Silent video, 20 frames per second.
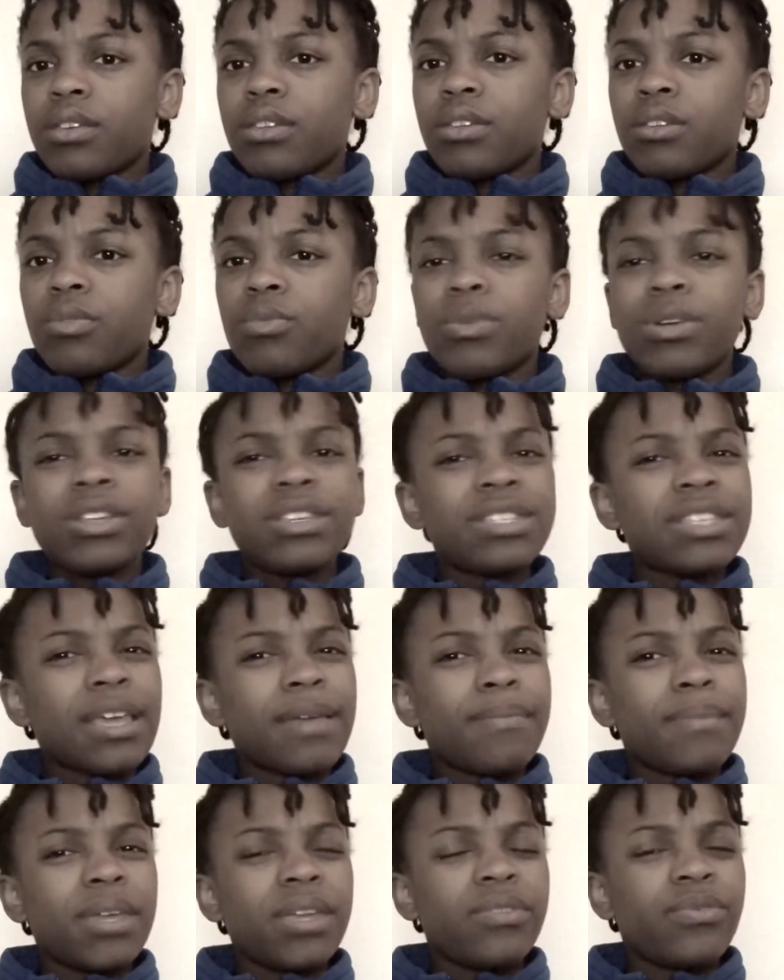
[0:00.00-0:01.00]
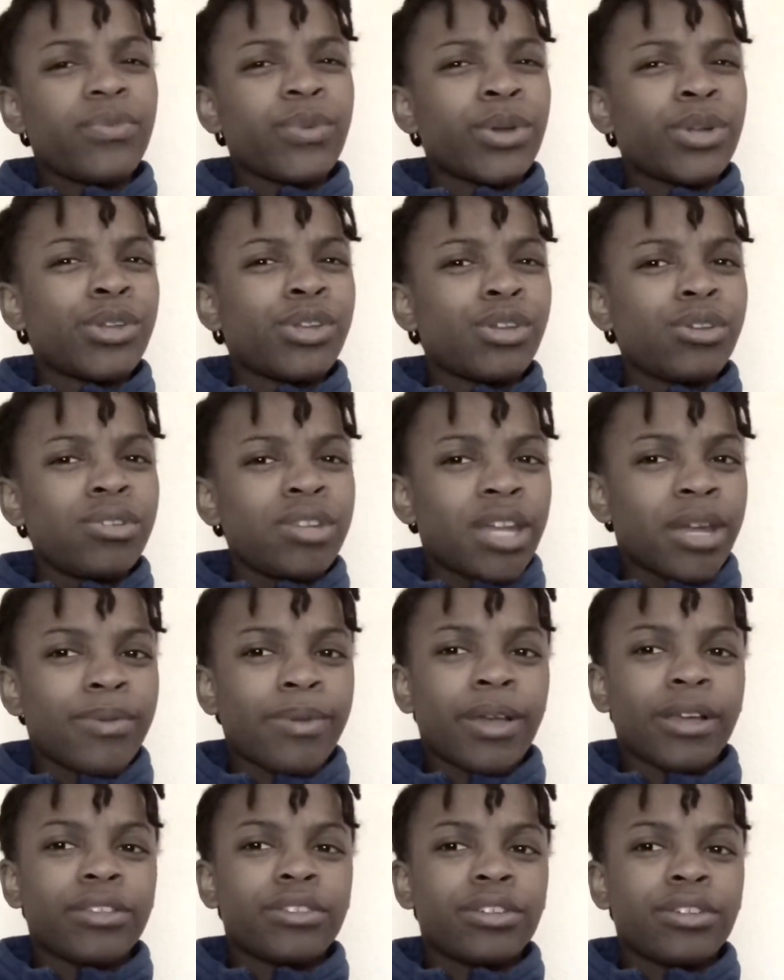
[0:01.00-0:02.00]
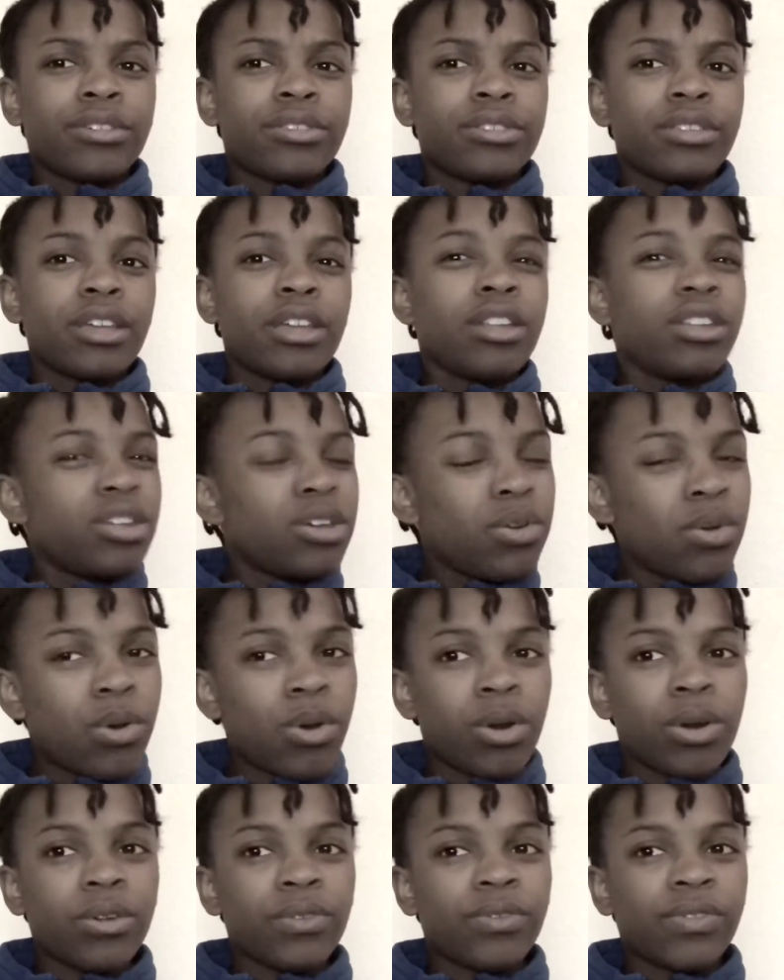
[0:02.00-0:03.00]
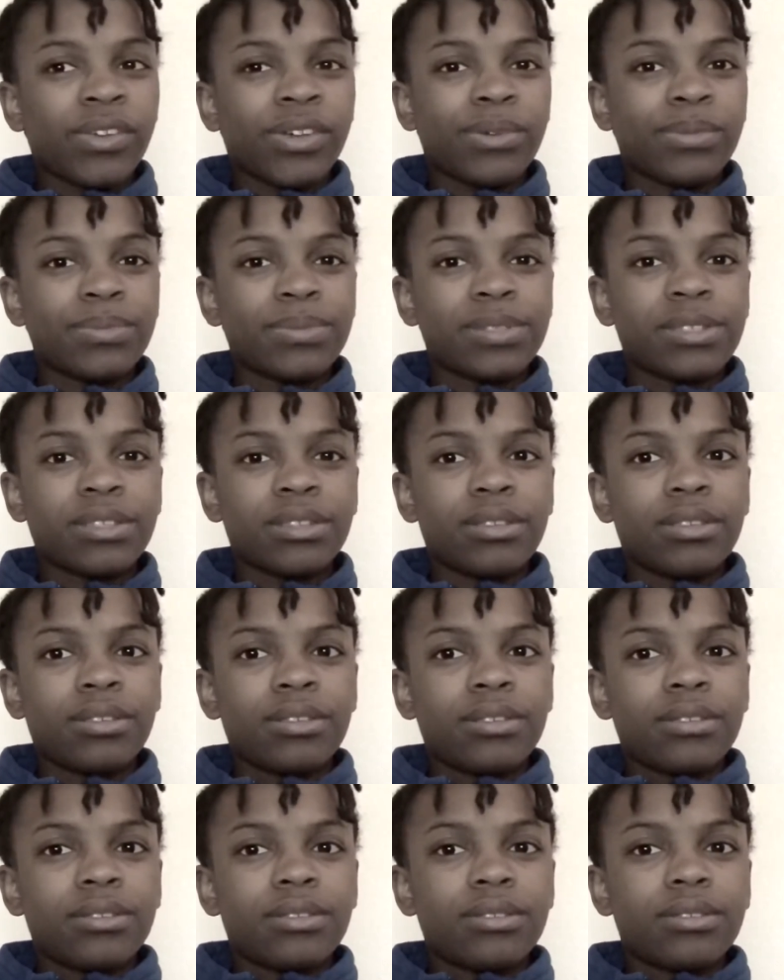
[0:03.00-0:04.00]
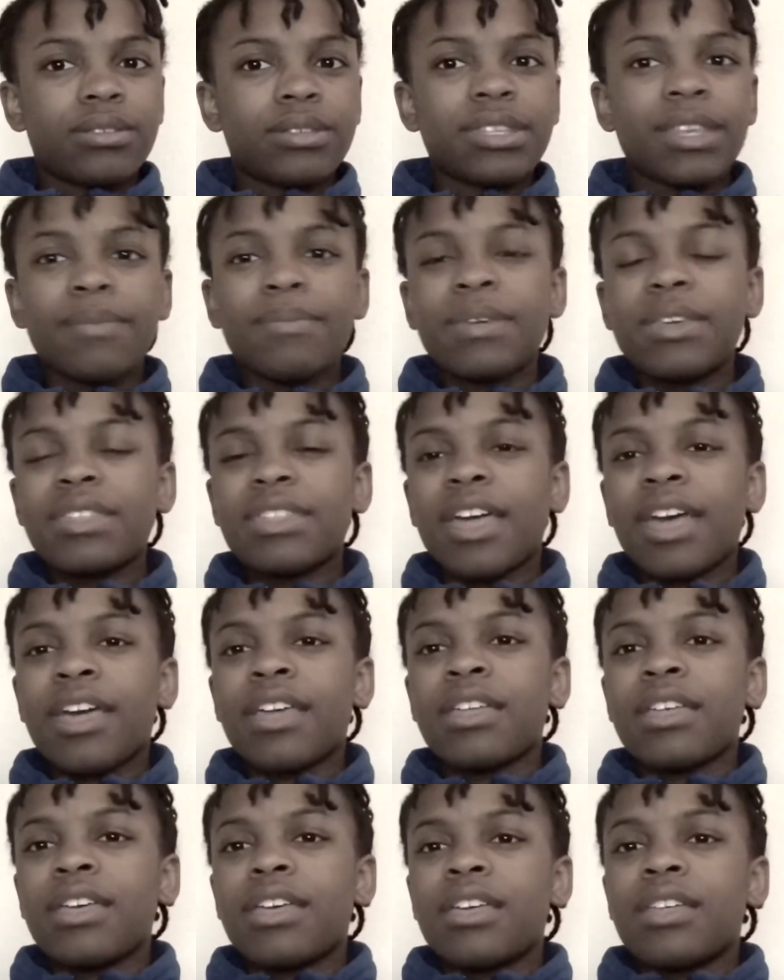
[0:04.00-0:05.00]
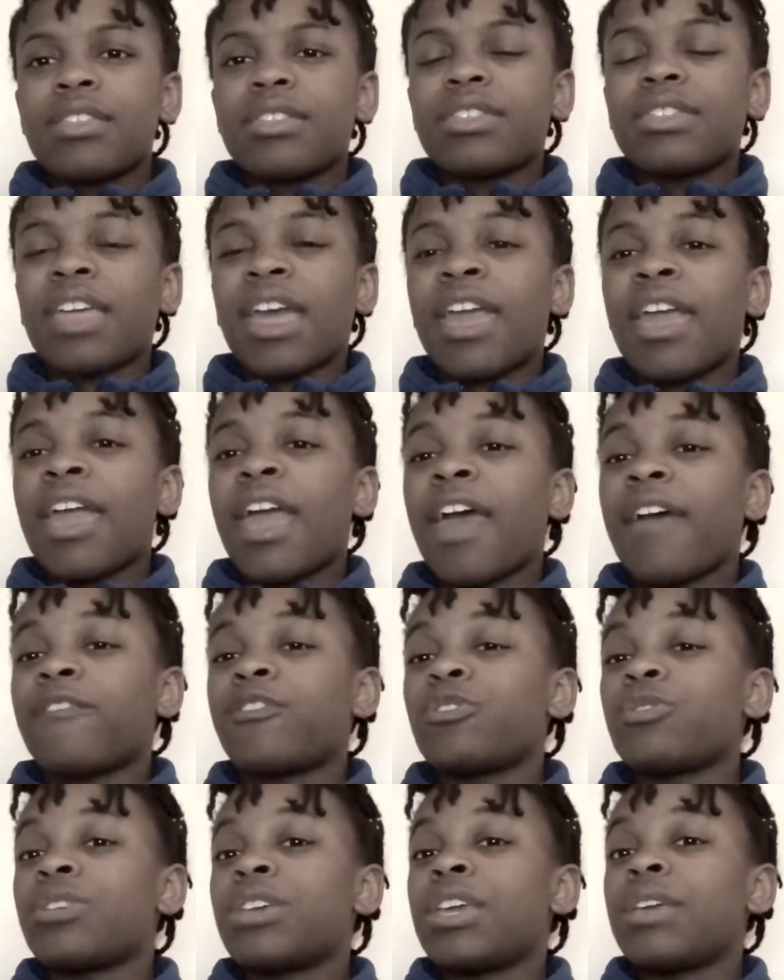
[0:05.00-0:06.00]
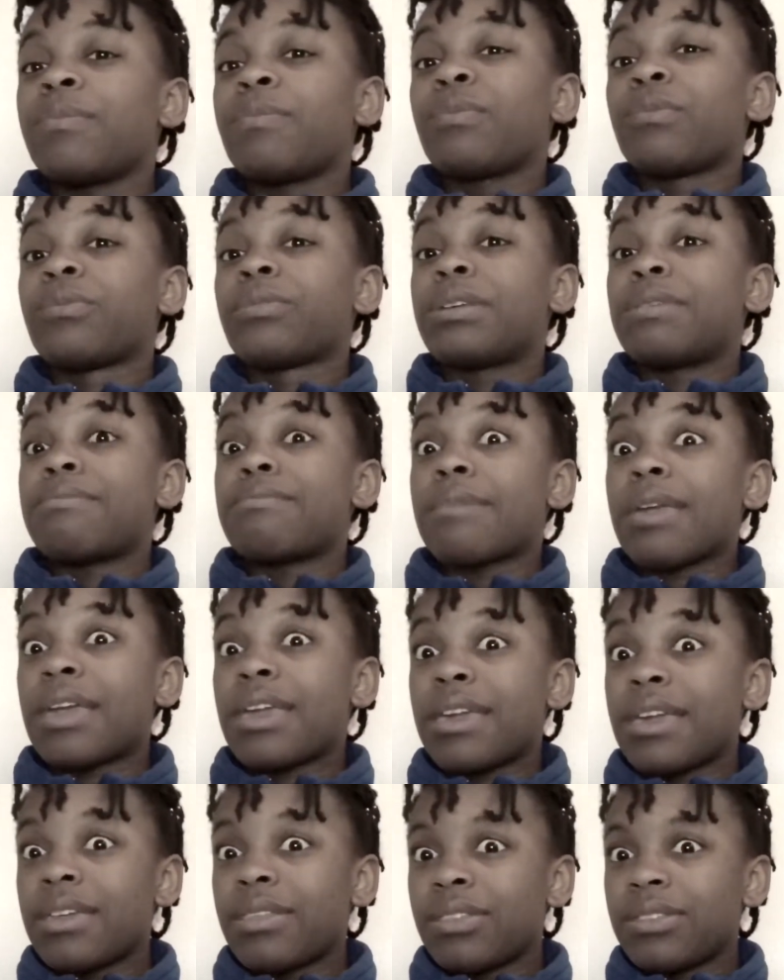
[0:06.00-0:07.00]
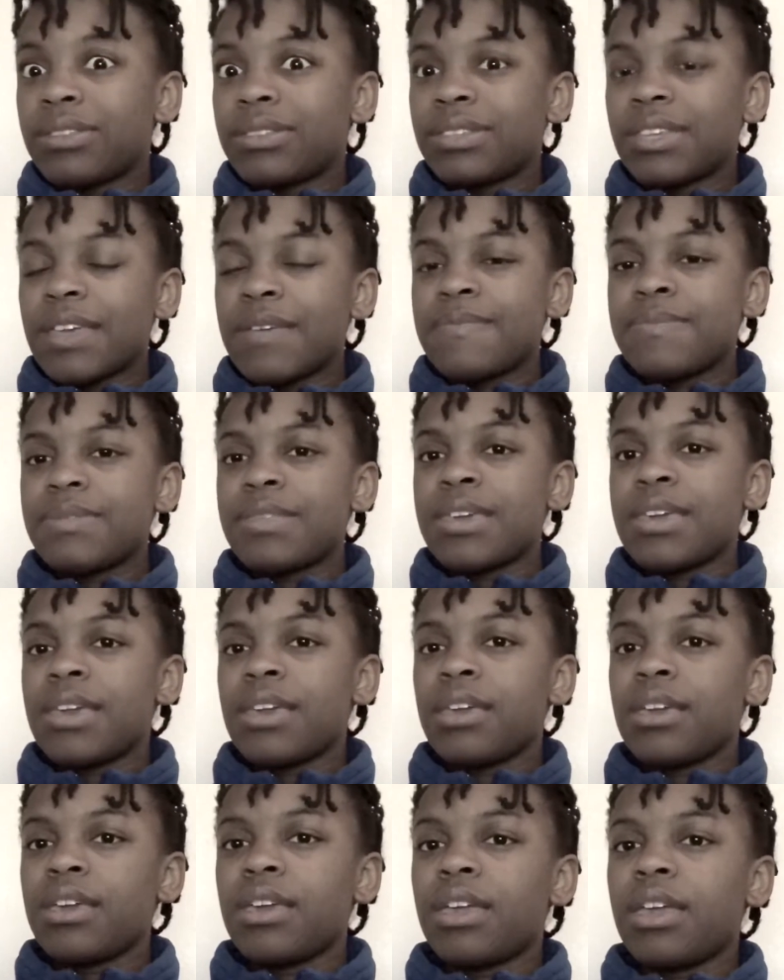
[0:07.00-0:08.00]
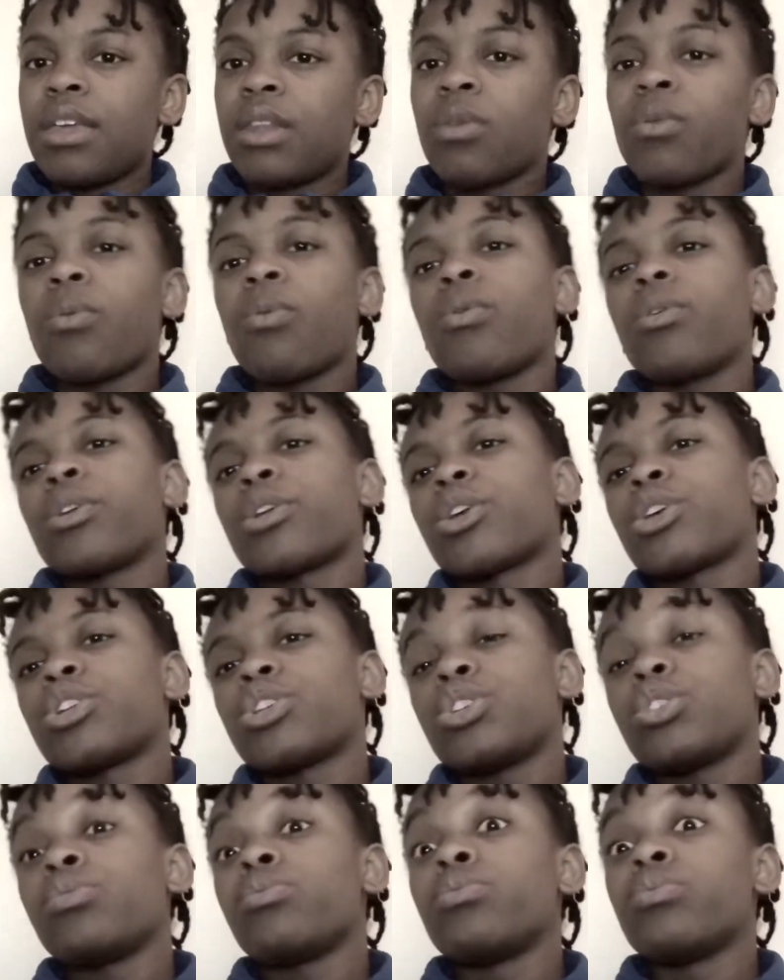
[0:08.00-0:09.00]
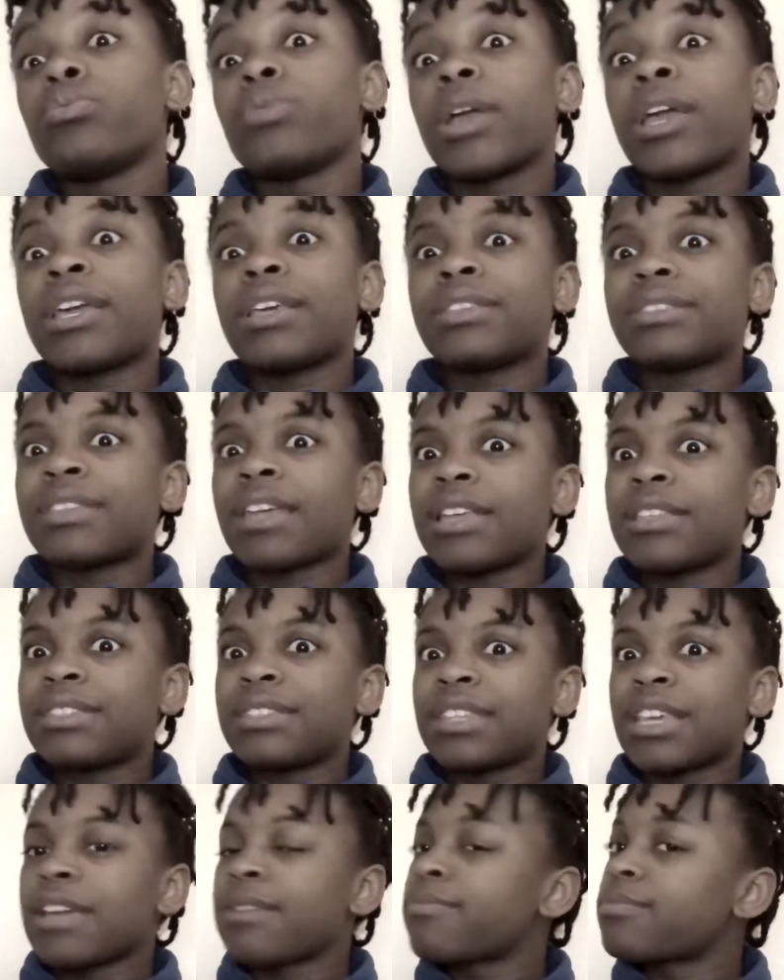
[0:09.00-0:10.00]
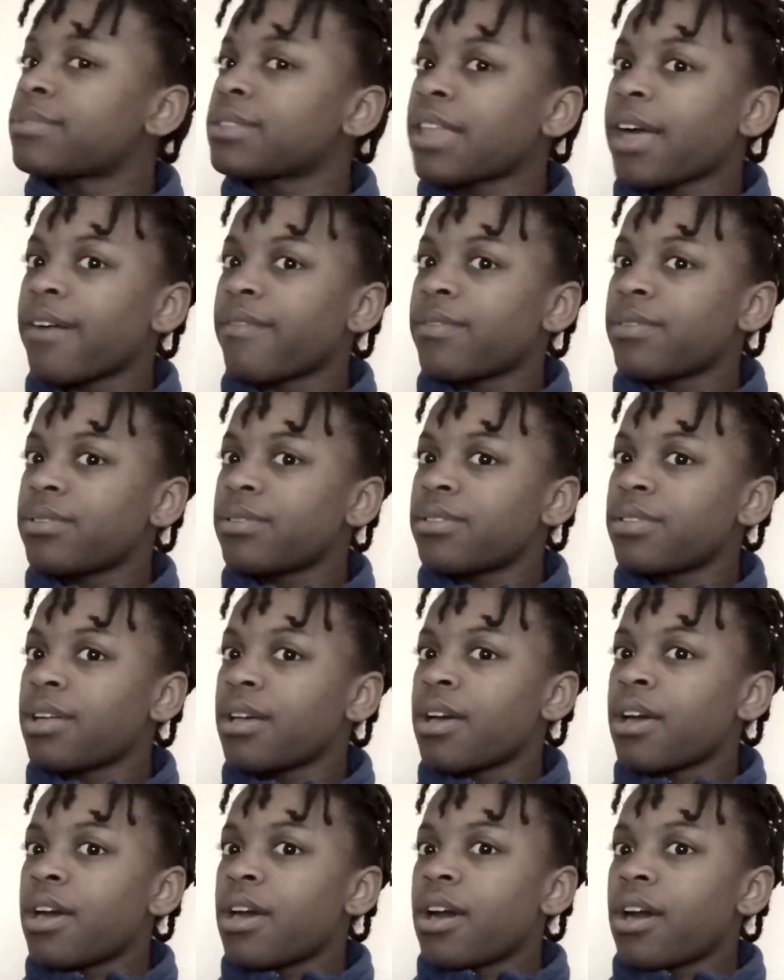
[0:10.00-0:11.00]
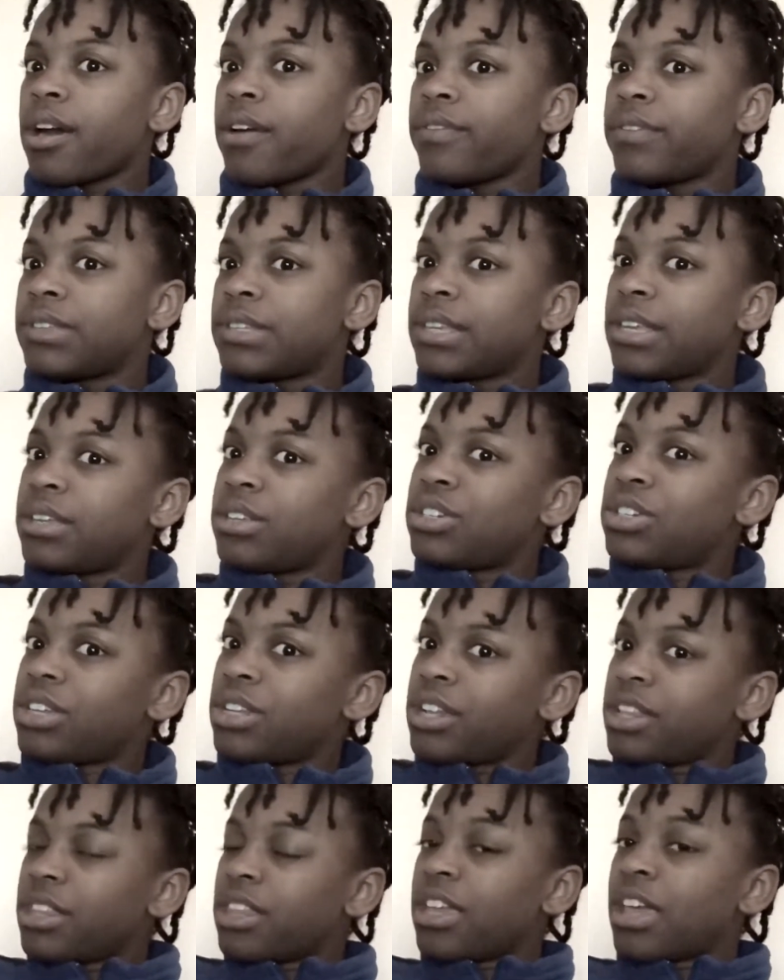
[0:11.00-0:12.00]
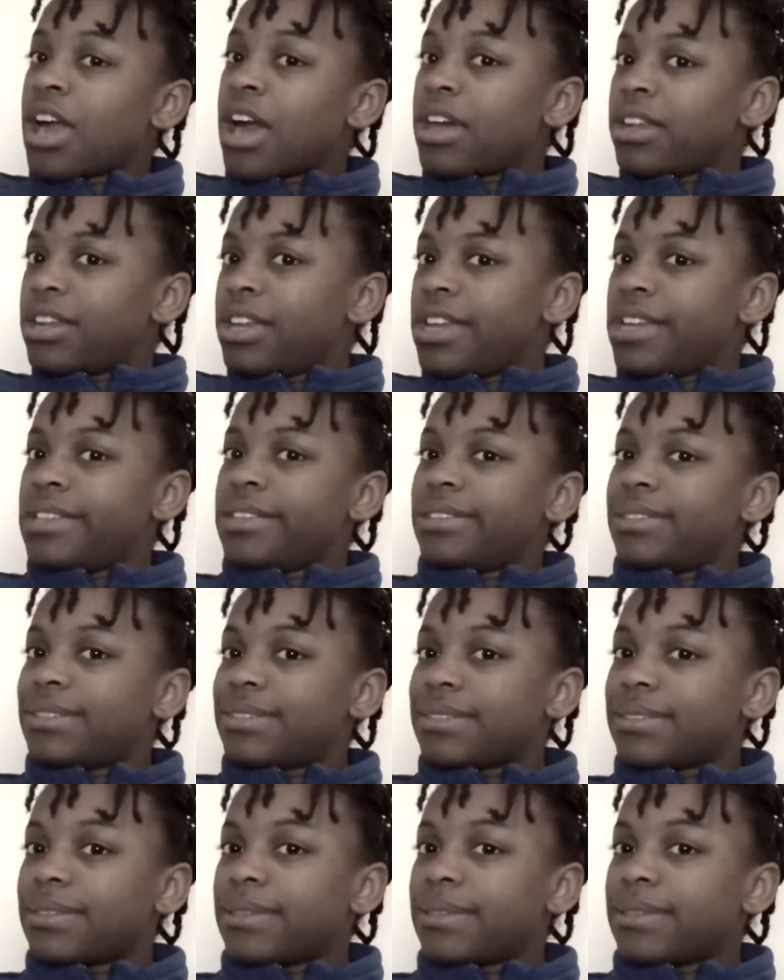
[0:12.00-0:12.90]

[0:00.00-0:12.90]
What does that mean for new directors and new horror films? Does that mean that they have to keep remaking the same thing in order to raise that same level of tension in the audience?